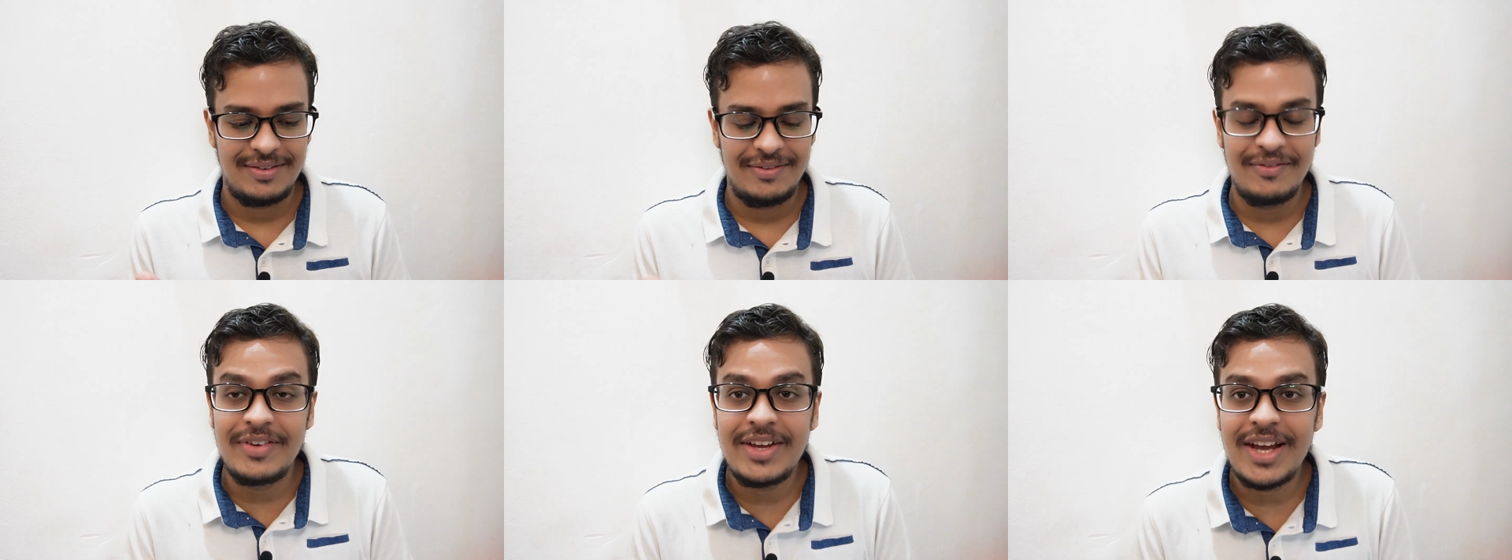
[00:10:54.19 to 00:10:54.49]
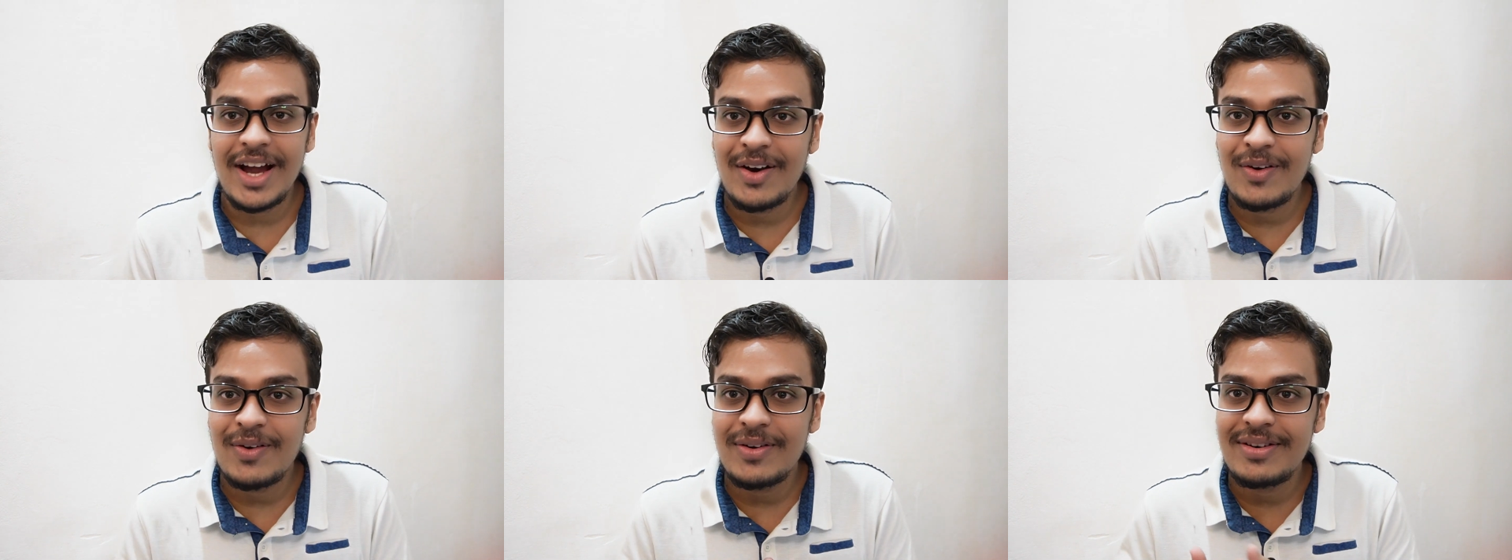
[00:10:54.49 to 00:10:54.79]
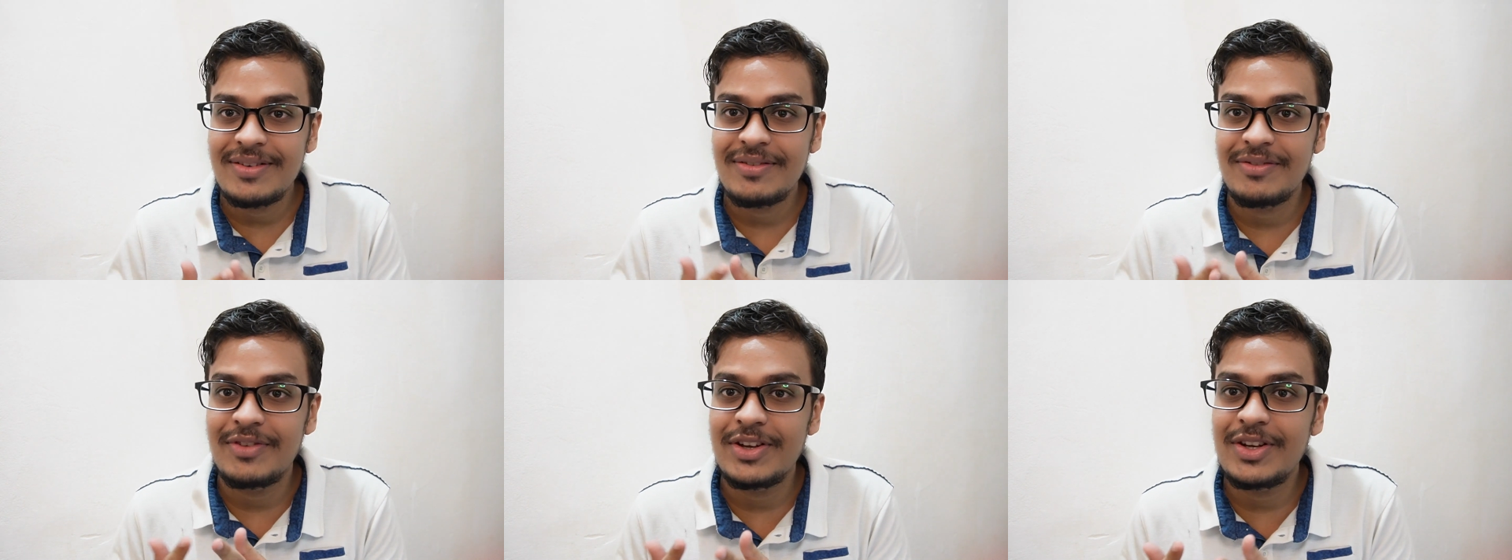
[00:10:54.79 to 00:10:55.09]
we
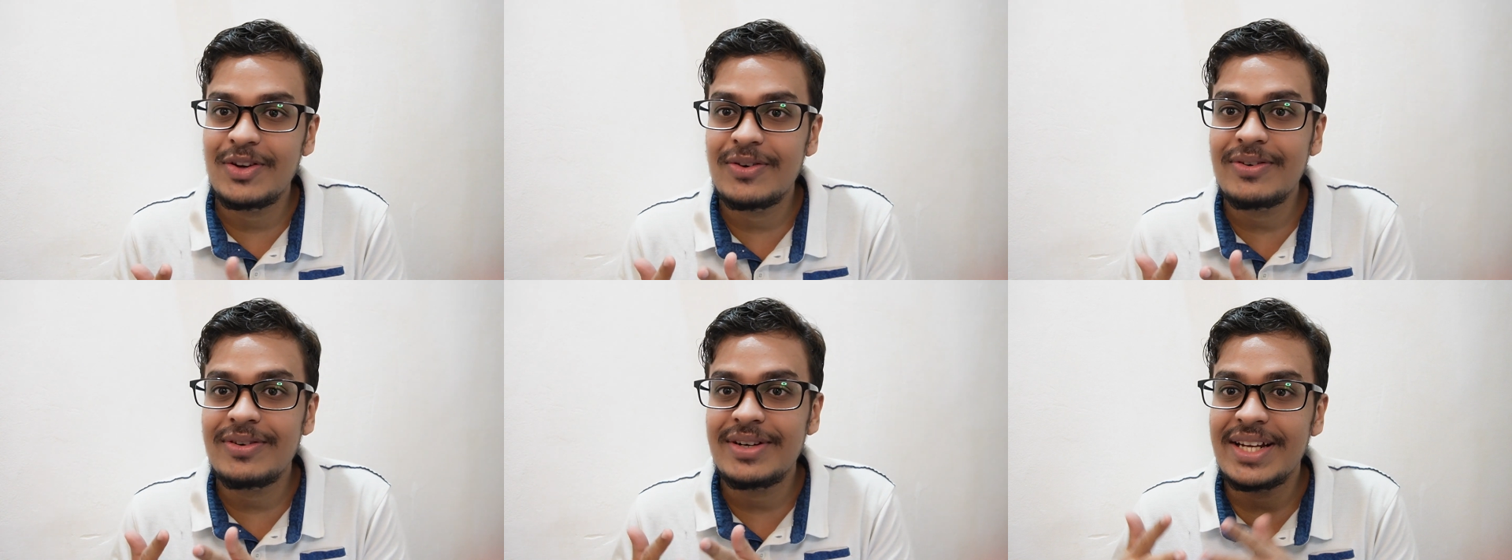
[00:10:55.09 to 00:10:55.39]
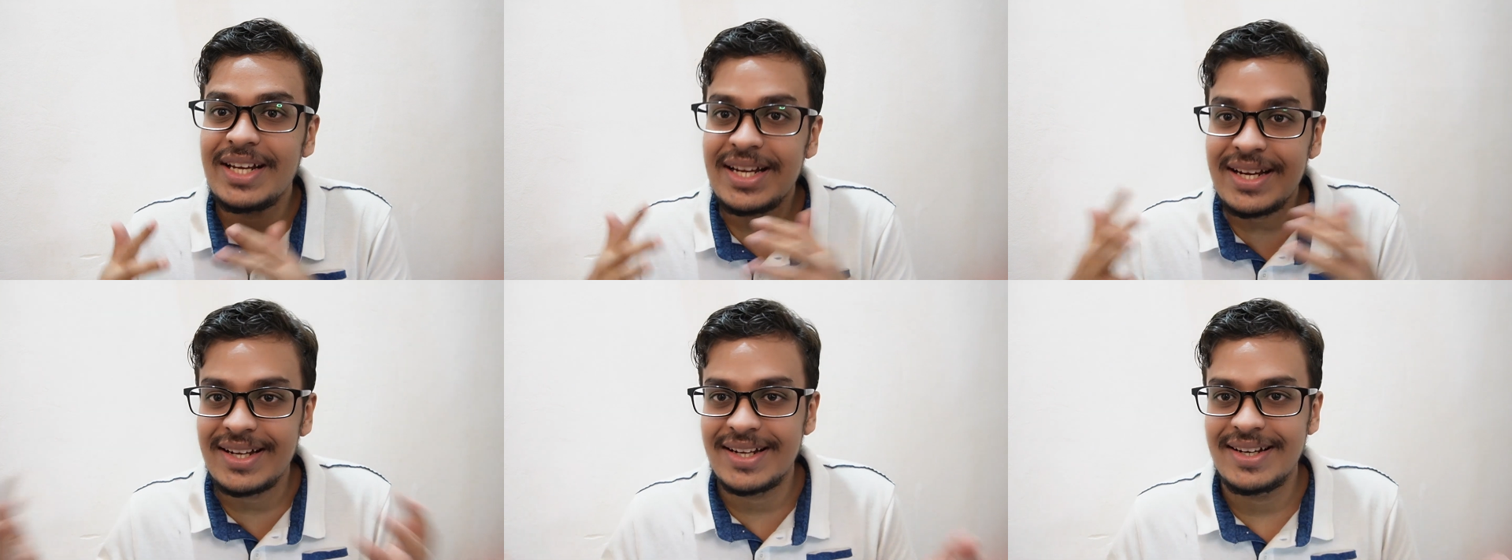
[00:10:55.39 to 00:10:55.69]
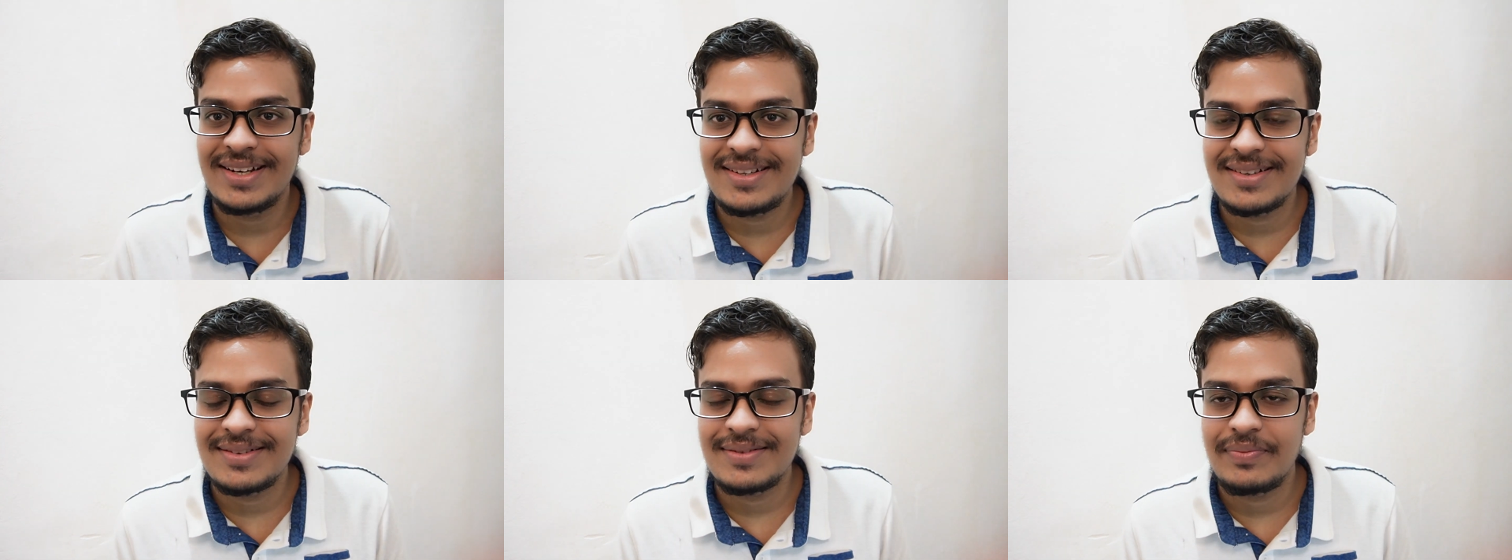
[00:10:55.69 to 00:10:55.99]
don't need
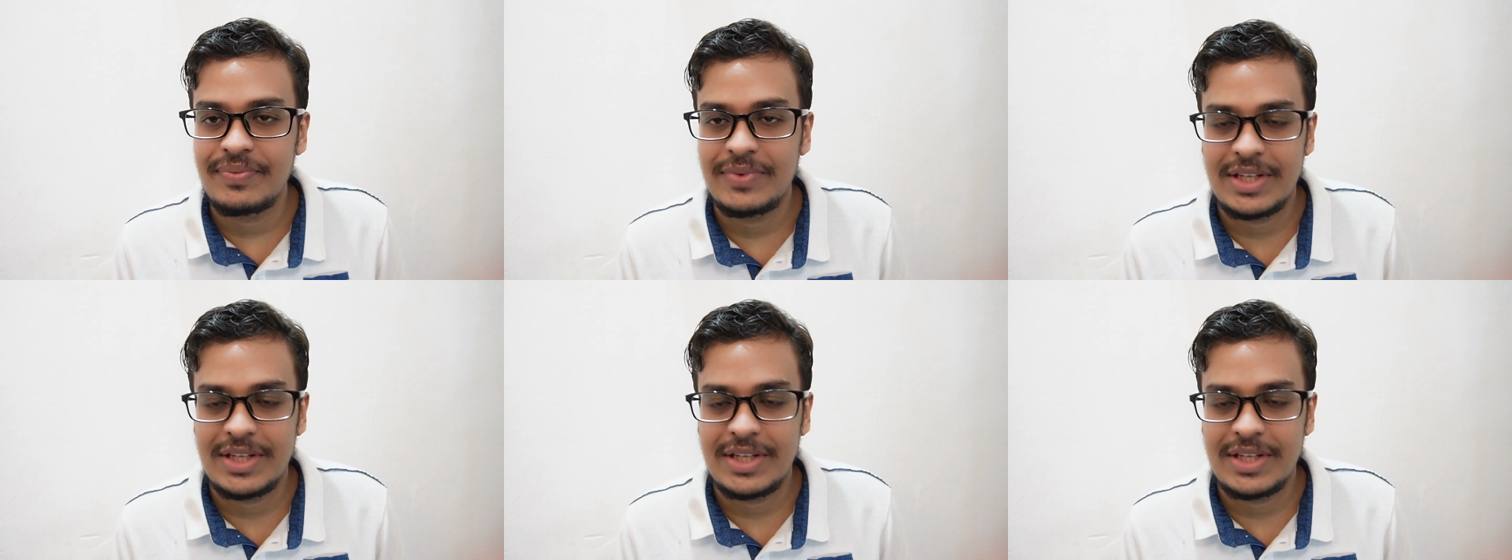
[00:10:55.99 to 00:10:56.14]
it.